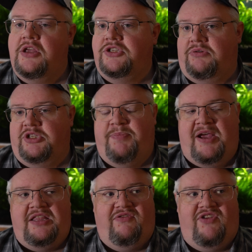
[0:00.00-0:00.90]
So
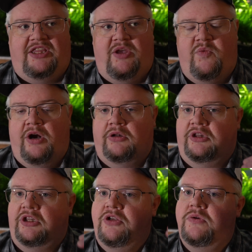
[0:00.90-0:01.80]
despite the fact that we are
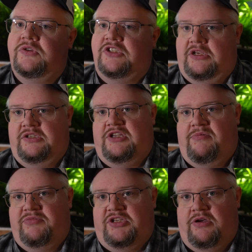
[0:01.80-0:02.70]
losing
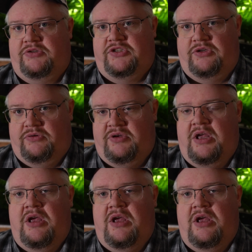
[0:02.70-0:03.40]
some CO2,